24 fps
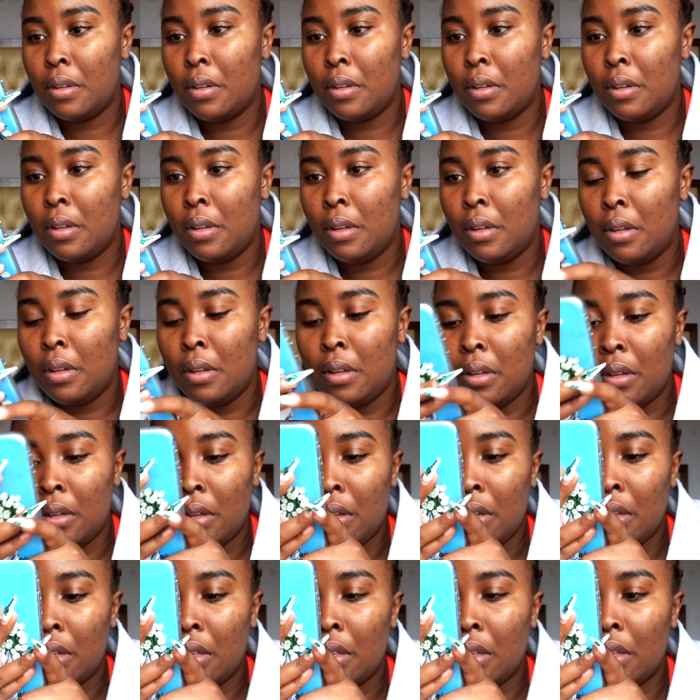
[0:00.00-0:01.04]

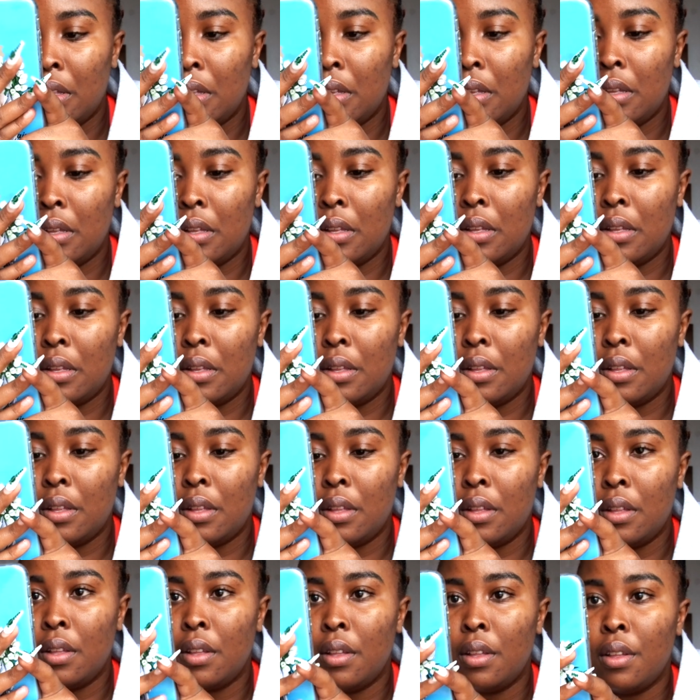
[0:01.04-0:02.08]

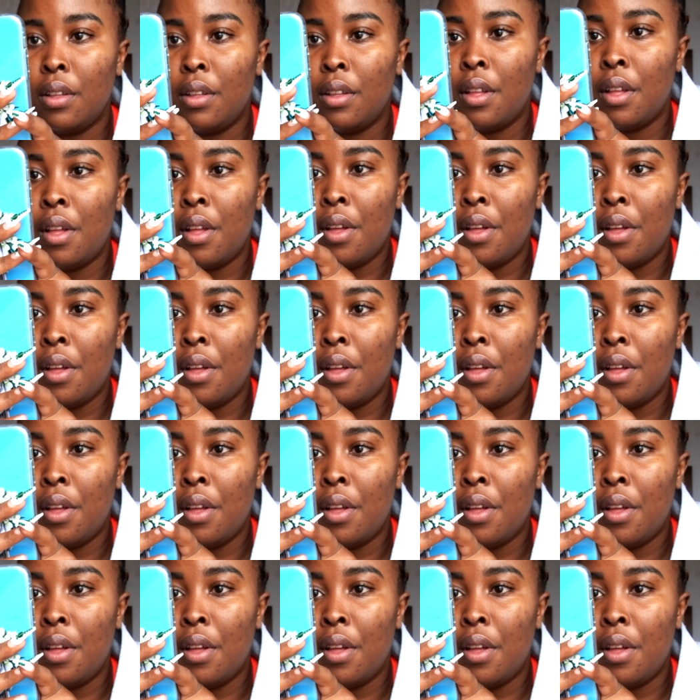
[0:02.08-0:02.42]
[no speech]